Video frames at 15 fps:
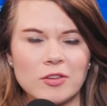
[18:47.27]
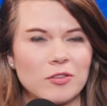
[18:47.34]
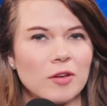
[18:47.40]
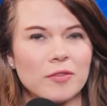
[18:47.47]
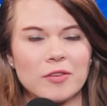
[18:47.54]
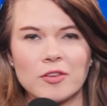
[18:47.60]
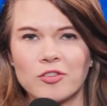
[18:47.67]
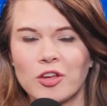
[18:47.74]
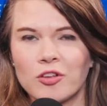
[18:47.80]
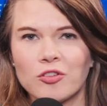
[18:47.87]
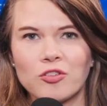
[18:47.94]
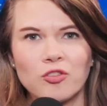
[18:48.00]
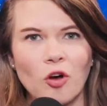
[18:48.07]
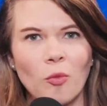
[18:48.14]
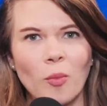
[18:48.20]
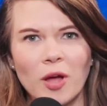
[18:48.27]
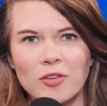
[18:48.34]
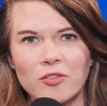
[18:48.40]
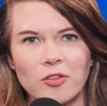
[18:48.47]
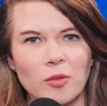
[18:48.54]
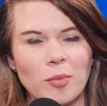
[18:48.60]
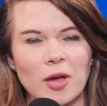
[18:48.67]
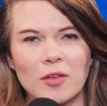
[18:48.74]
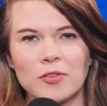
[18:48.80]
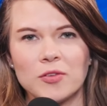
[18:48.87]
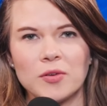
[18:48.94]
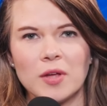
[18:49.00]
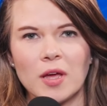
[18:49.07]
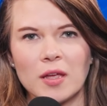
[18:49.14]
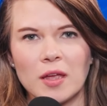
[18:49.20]
It's obviously changed so much in the past
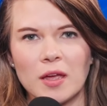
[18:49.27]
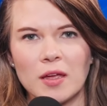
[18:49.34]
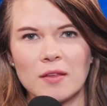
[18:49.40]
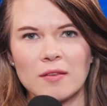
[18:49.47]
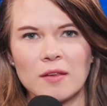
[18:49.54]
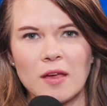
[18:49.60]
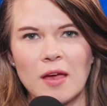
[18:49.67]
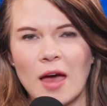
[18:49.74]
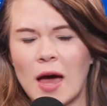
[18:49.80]
two decades.